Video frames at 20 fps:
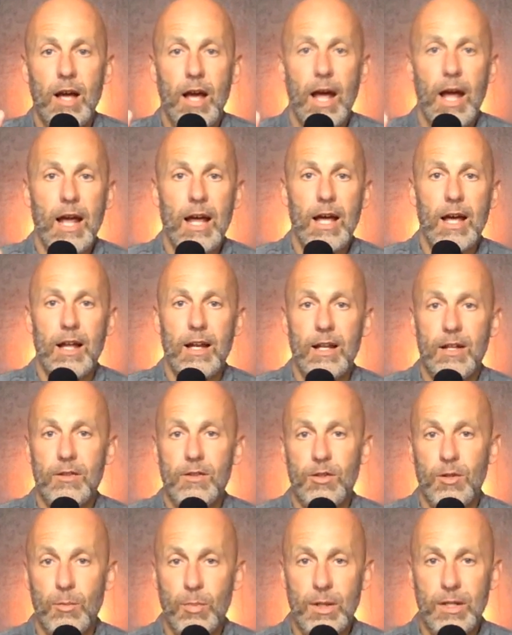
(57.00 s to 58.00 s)
and
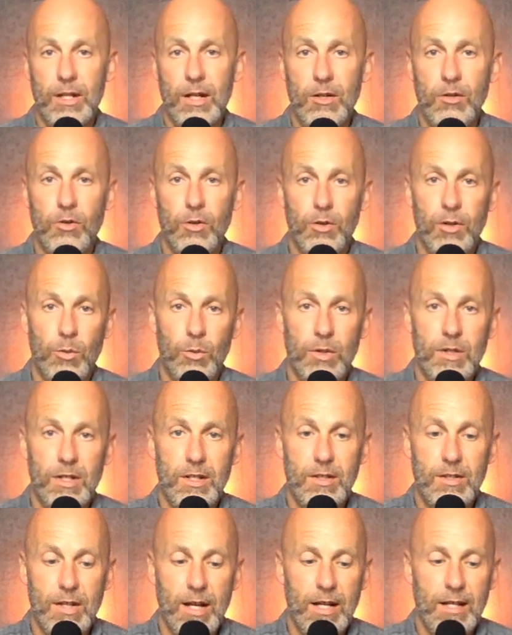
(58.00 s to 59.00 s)
it's the potential that was
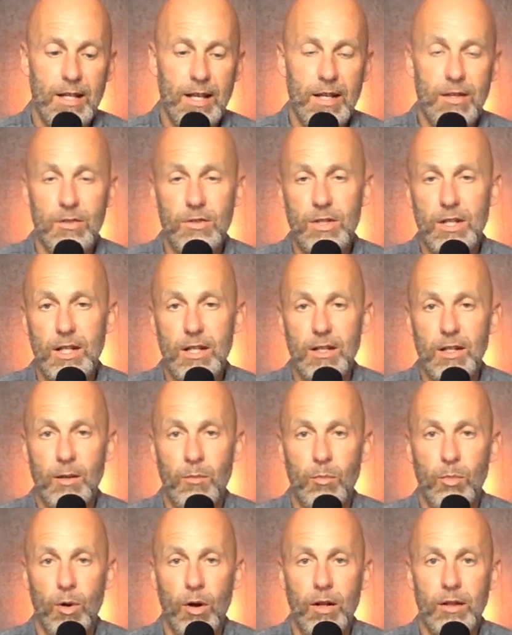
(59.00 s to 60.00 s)
inside that seed
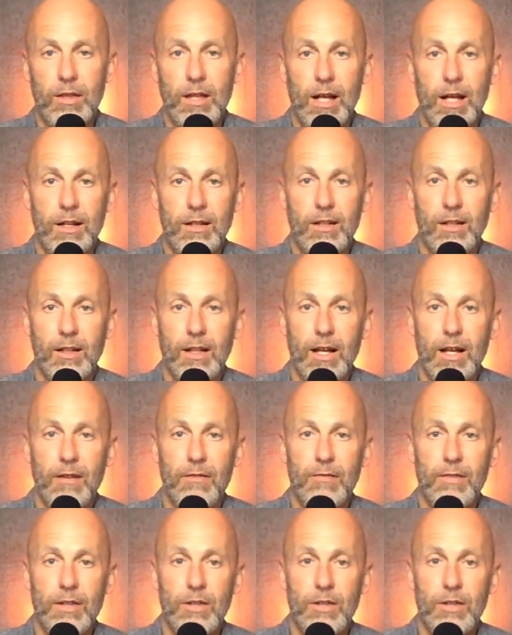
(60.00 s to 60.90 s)
that brought that to life.